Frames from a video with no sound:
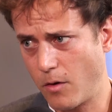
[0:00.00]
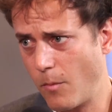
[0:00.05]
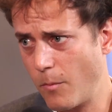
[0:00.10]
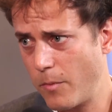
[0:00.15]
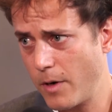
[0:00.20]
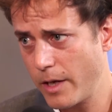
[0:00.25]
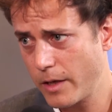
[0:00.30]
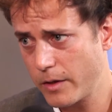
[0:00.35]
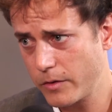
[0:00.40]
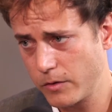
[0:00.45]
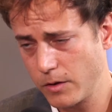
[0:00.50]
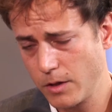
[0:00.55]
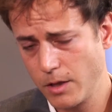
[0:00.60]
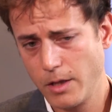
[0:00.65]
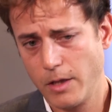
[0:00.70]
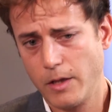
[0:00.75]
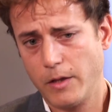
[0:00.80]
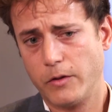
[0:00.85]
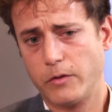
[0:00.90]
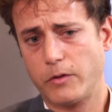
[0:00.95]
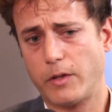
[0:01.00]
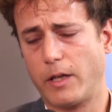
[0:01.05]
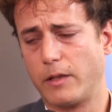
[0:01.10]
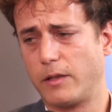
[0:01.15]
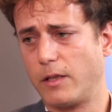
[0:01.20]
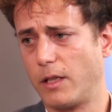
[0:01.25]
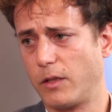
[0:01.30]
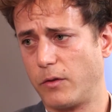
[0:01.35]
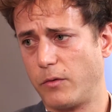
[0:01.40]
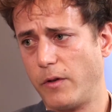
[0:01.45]
complex, mm-hmm.
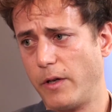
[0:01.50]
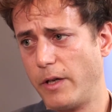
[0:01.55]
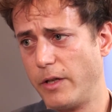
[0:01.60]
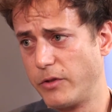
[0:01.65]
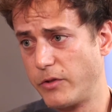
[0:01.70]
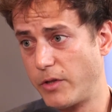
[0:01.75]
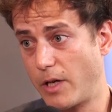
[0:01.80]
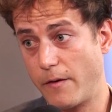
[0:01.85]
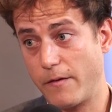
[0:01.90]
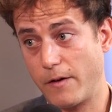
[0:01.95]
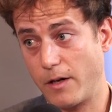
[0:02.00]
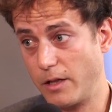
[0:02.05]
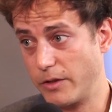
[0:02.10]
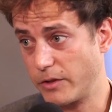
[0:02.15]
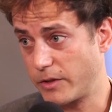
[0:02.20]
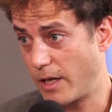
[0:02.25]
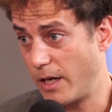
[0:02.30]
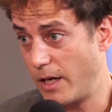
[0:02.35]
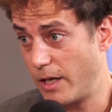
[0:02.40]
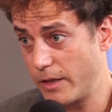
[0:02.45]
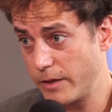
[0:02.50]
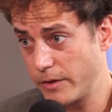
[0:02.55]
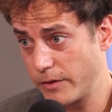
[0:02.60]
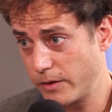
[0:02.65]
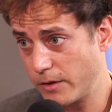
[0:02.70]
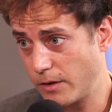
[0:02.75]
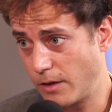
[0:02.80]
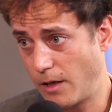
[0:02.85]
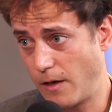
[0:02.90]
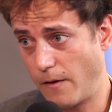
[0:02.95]
such as first driverless
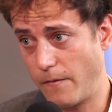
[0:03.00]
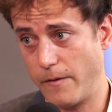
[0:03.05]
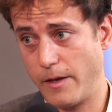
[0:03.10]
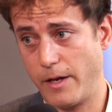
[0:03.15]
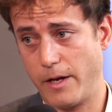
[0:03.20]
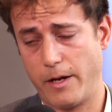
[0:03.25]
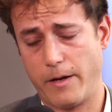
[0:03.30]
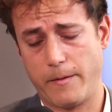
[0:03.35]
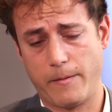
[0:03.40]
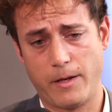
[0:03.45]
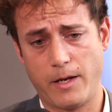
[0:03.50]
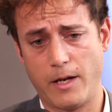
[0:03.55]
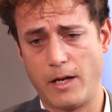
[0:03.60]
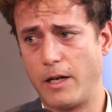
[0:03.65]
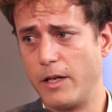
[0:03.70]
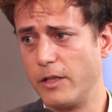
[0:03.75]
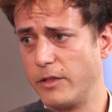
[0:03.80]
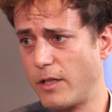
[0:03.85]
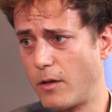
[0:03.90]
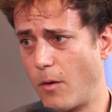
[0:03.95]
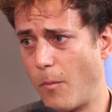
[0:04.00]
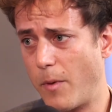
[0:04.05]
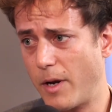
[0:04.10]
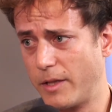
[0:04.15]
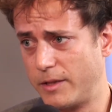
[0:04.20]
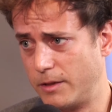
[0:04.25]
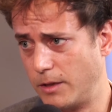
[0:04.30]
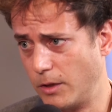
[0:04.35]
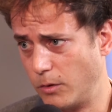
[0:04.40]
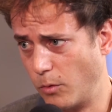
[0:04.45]
cars and then increase yep. the
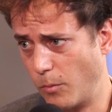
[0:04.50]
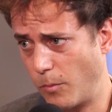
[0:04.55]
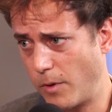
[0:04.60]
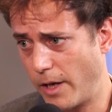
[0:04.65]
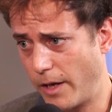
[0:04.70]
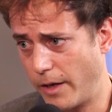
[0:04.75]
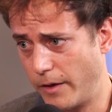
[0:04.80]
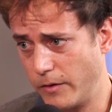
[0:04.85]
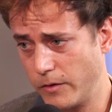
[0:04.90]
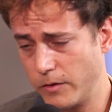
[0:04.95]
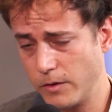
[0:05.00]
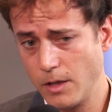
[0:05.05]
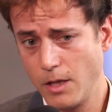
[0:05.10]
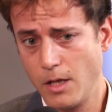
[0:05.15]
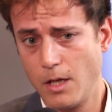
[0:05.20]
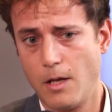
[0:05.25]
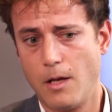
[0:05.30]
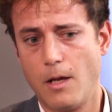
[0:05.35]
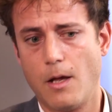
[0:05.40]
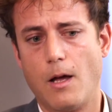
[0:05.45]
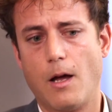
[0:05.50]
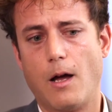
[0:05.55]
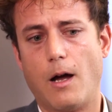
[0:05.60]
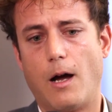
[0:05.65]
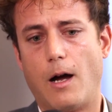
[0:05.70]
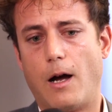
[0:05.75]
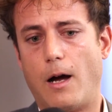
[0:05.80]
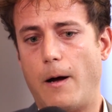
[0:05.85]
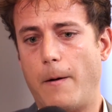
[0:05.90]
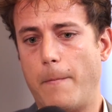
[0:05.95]
complexity to planes.
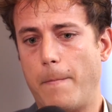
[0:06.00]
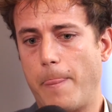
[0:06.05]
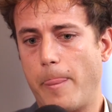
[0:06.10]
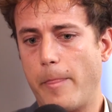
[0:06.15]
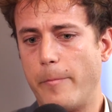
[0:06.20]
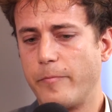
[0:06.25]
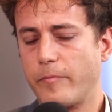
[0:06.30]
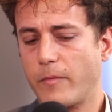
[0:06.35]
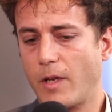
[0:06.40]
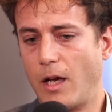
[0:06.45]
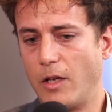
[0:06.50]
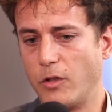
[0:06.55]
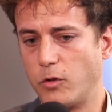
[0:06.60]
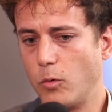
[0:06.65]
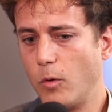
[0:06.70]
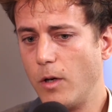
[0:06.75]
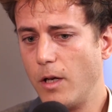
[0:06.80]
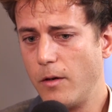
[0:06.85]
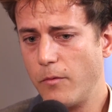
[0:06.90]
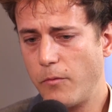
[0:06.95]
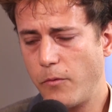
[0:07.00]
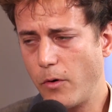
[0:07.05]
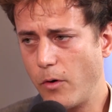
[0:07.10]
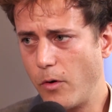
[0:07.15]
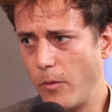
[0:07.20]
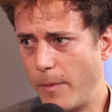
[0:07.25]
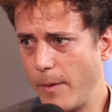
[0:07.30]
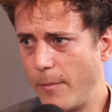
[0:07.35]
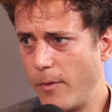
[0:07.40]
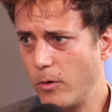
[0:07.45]
Um, as well,
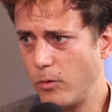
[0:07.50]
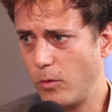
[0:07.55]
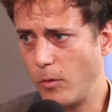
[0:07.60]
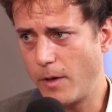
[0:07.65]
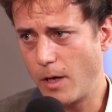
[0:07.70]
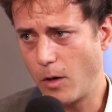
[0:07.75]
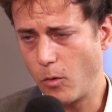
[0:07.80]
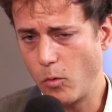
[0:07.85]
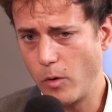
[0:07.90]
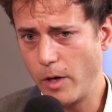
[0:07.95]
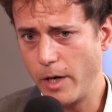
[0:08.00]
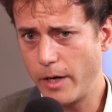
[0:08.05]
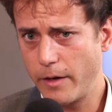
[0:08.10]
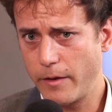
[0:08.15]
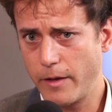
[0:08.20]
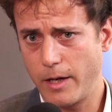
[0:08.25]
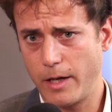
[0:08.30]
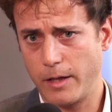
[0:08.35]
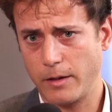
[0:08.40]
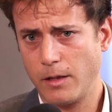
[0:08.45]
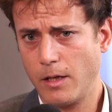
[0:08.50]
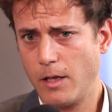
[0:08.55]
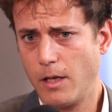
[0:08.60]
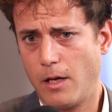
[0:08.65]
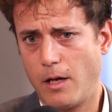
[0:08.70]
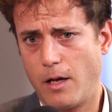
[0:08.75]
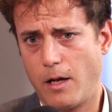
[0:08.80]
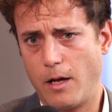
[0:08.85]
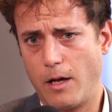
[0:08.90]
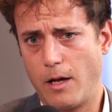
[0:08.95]
for people to be aware that
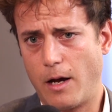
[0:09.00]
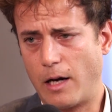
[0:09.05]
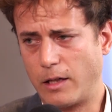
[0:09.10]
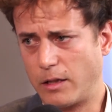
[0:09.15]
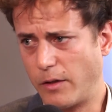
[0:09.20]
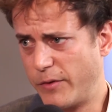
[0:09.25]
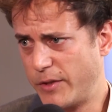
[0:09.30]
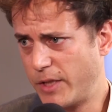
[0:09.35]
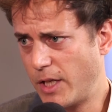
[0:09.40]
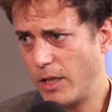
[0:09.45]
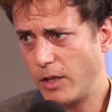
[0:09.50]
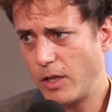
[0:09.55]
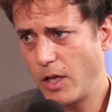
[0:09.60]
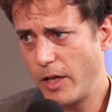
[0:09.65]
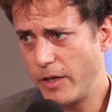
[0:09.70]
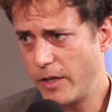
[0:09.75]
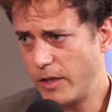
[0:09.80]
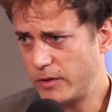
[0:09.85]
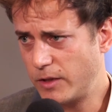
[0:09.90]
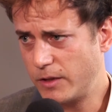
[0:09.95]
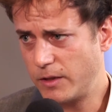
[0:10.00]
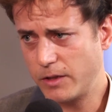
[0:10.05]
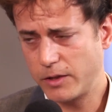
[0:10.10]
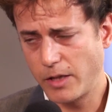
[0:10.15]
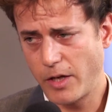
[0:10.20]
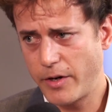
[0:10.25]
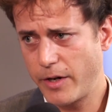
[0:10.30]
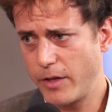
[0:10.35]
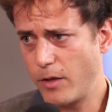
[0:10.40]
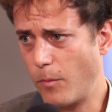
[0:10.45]
uh, artificial intelligence it
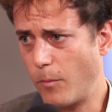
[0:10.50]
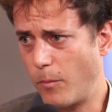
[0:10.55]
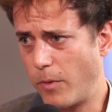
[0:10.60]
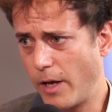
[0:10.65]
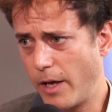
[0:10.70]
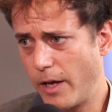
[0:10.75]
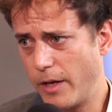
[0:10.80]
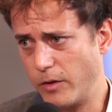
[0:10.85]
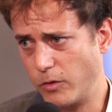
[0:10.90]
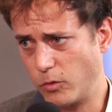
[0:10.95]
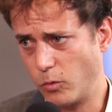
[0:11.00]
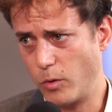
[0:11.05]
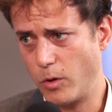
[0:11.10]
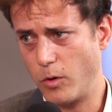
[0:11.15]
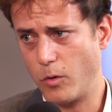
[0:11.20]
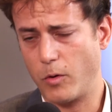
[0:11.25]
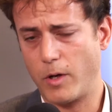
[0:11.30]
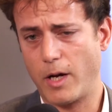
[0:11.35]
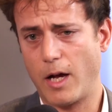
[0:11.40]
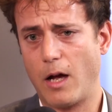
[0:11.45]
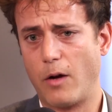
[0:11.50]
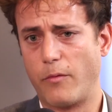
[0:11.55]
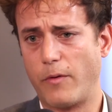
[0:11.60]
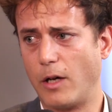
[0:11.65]
is already on planes. We do have